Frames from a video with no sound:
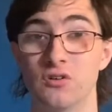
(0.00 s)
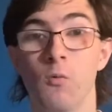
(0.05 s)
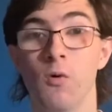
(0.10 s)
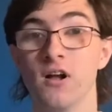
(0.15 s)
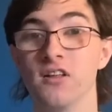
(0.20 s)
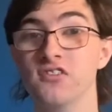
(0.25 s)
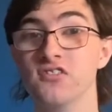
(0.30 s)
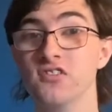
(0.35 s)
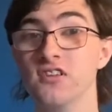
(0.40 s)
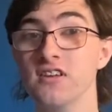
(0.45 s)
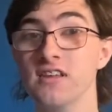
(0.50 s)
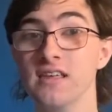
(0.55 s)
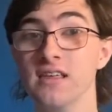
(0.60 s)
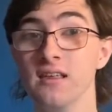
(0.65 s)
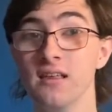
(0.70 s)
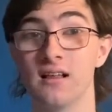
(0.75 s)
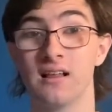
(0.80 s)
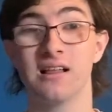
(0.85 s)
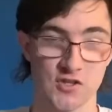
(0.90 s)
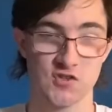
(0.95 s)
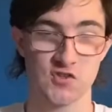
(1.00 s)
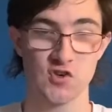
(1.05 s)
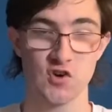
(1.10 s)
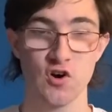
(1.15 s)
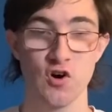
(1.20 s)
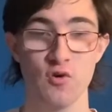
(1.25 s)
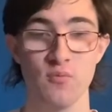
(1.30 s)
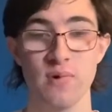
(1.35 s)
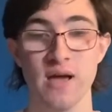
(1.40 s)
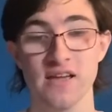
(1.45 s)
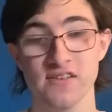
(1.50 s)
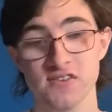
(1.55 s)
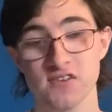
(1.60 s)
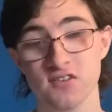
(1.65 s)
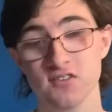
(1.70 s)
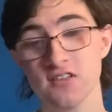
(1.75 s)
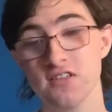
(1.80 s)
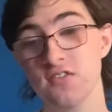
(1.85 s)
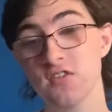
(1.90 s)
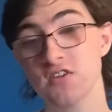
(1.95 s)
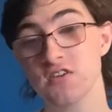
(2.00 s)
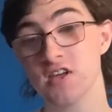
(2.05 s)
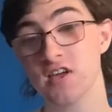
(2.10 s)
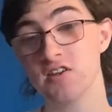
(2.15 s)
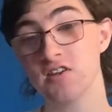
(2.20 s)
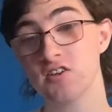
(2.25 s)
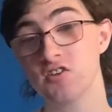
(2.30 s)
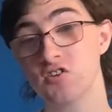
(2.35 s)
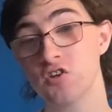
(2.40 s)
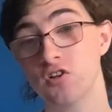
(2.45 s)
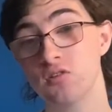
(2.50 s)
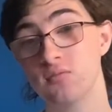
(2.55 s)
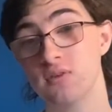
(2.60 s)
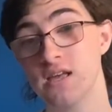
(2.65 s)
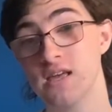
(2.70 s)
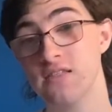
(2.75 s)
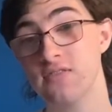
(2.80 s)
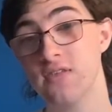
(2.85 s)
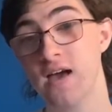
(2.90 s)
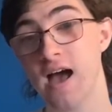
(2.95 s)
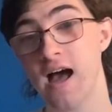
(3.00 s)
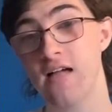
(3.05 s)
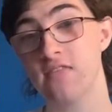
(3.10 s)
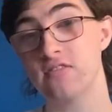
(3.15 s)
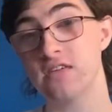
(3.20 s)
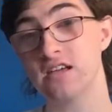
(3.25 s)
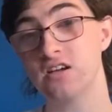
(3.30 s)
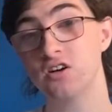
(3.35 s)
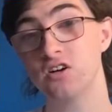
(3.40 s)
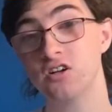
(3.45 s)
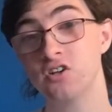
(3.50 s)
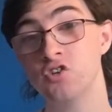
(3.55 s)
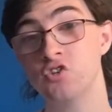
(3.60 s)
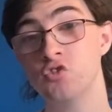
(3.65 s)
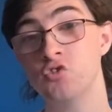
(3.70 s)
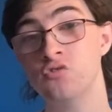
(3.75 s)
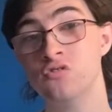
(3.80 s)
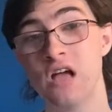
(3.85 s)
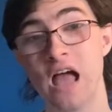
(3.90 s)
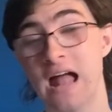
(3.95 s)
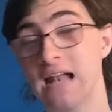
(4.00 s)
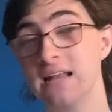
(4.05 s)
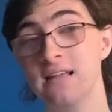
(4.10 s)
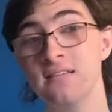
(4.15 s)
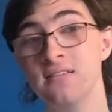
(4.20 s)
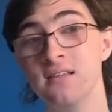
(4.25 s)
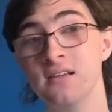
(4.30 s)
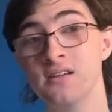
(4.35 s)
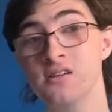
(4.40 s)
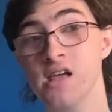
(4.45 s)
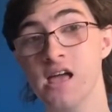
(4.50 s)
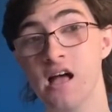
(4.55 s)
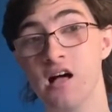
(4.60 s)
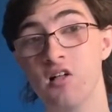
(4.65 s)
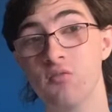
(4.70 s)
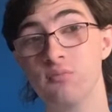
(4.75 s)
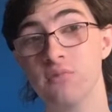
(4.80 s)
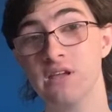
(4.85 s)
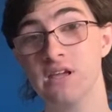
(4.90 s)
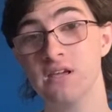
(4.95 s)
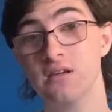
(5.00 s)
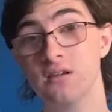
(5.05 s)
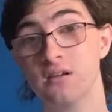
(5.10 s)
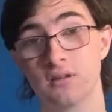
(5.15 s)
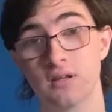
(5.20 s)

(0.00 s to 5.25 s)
What's the deal? So basically the attendant told me that they couldn't do anything to help me,